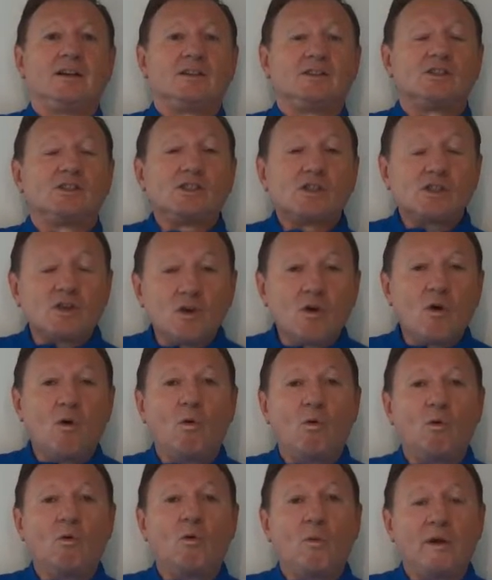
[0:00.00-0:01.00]

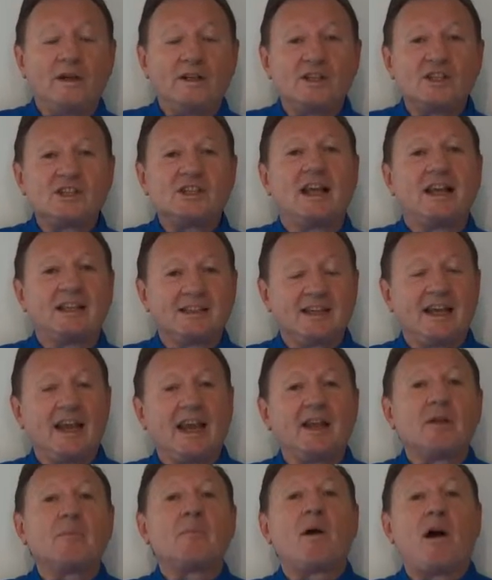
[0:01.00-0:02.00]
school which sets
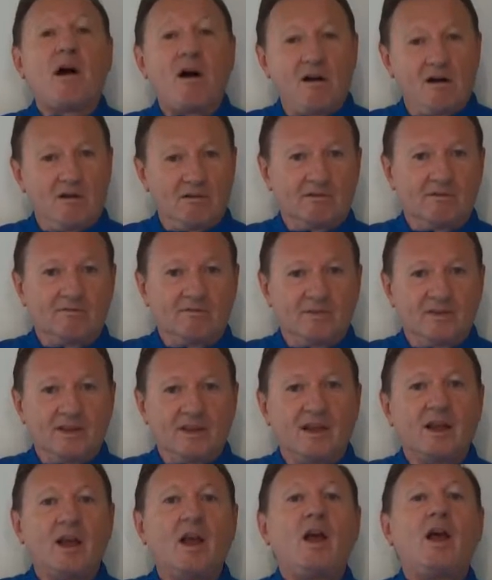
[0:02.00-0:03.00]
it apart
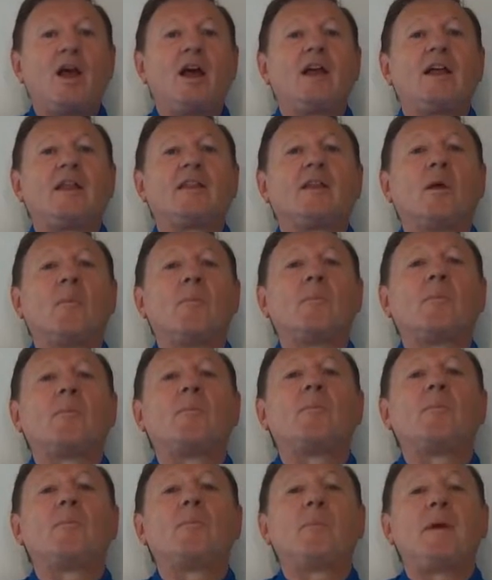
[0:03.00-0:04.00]
that
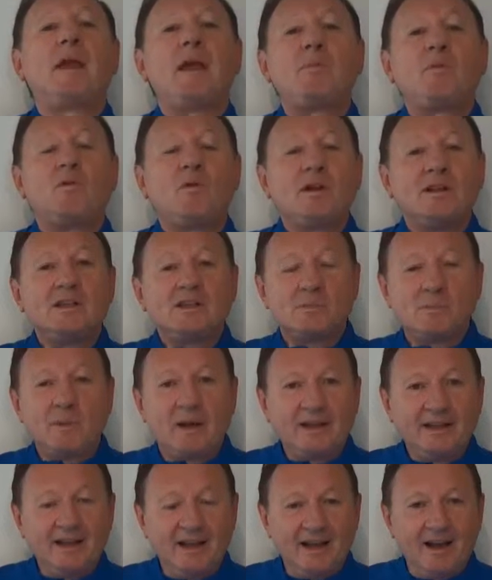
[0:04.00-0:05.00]
people can
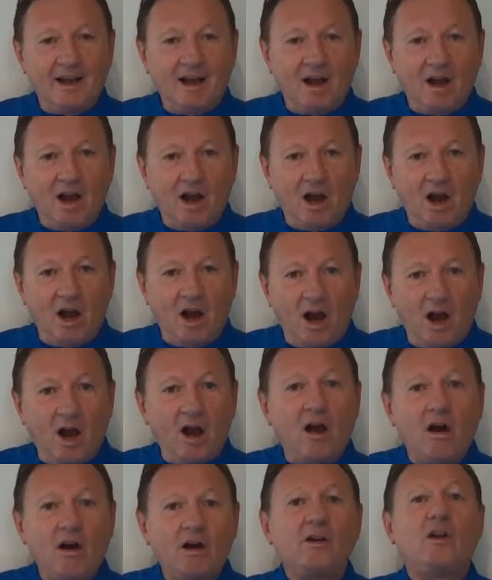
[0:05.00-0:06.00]
spend their
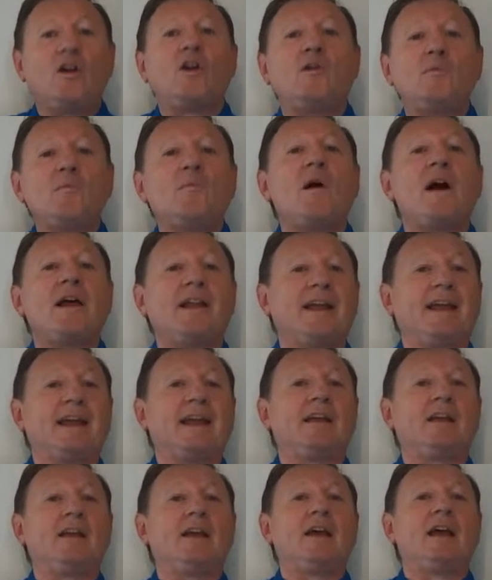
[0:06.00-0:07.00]
hard-earned
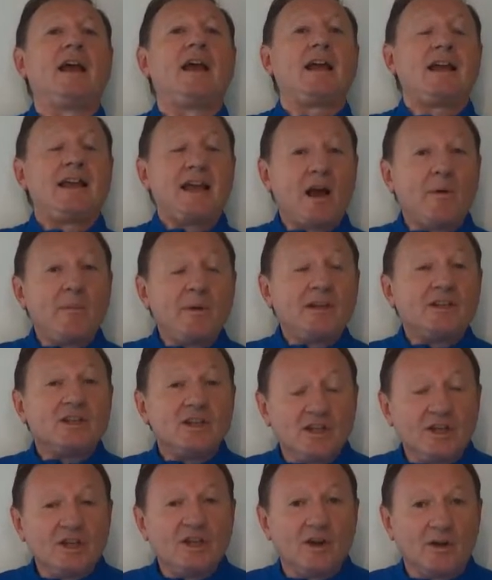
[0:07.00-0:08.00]
money coming
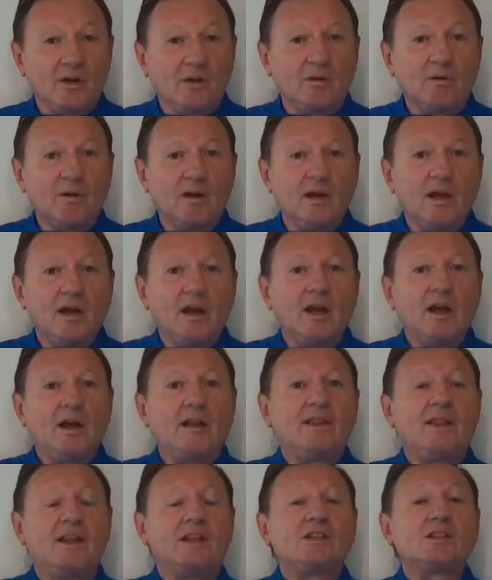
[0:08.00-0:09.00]
to you
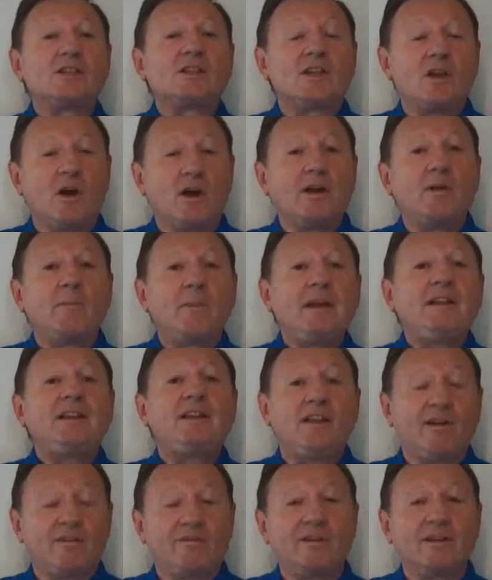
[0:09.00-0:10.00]
that's going to
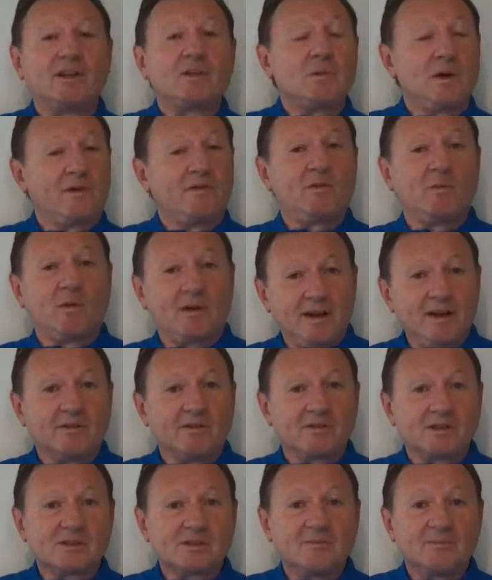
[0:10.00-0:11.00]
be different to everyone
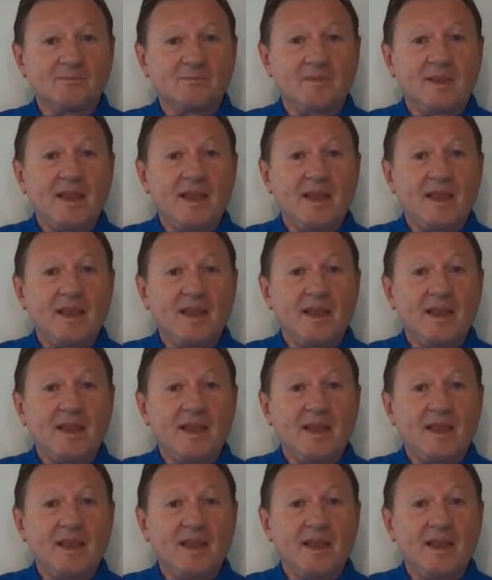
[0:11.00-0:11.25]
else?